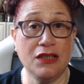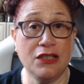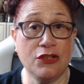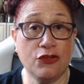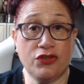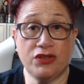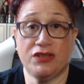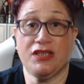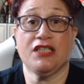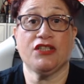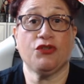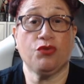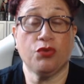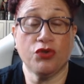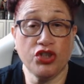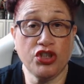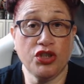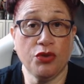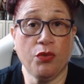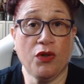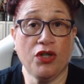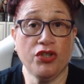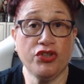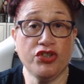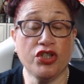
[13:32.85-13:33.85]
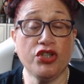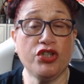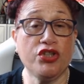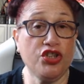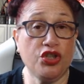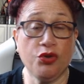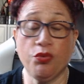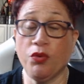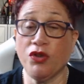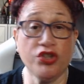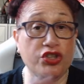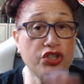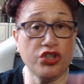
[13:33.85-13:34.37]
Because that's what she wants. And
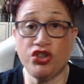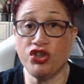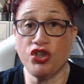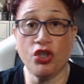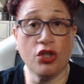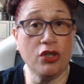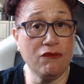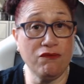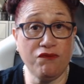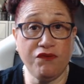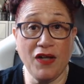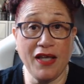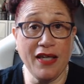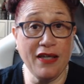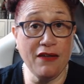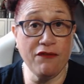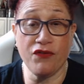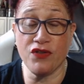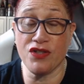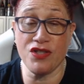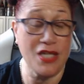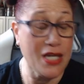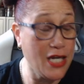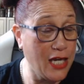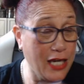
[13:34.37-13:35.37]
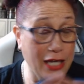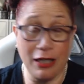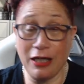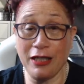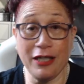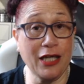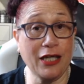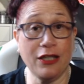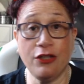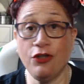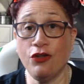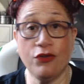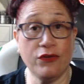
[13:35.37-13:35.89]
she wanted certain flavours.
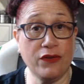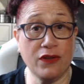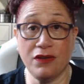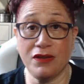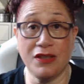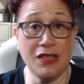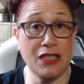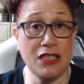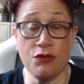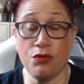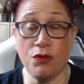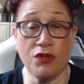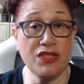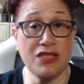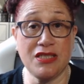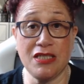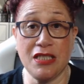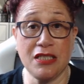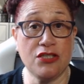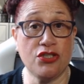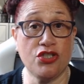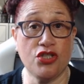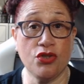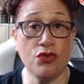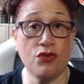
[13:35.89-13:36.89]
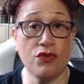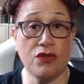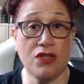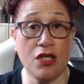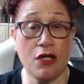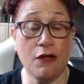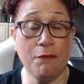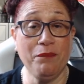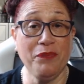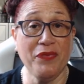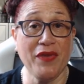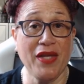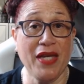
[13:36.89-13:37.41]
And I knew that these ones did do
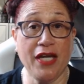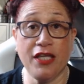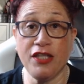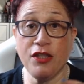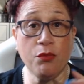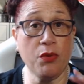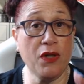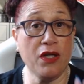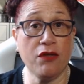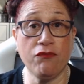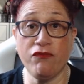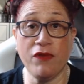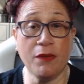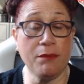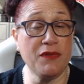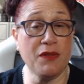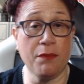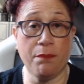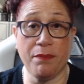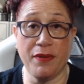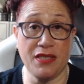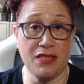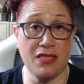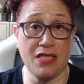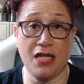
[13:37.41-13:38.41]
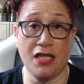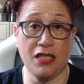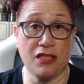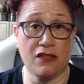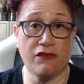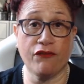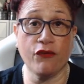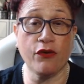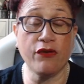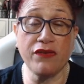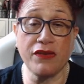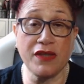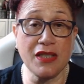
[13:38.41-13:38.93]
them. And they won't rip the piss out of
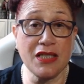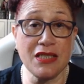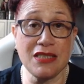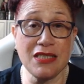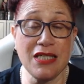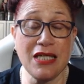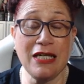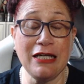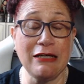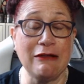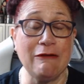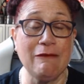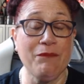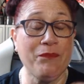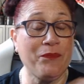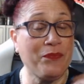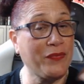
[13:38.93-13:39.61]
her and things like that.